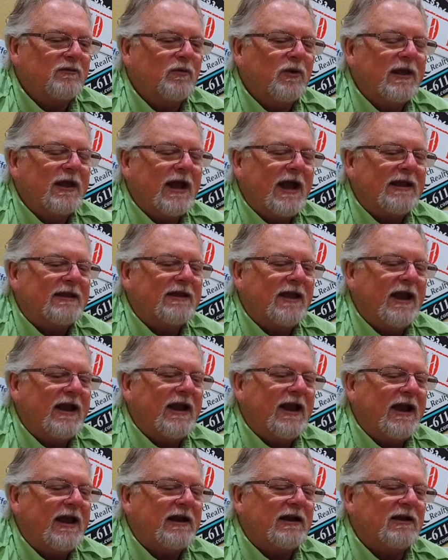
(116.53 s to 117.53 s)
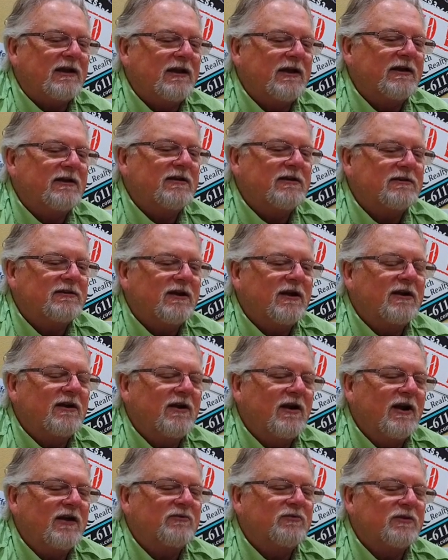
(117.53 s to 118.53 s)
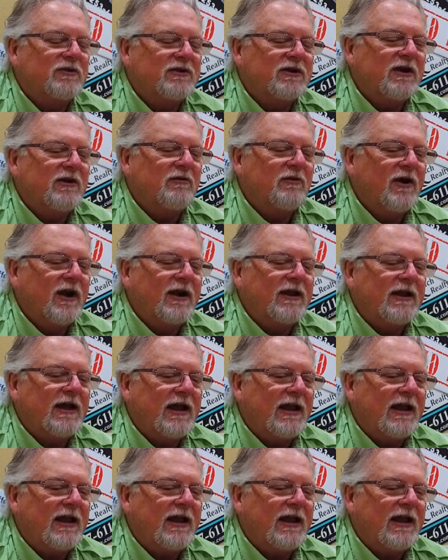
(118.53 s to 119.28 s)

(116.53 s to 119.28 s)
We got that handled, Linda. Tell your husband, get ready.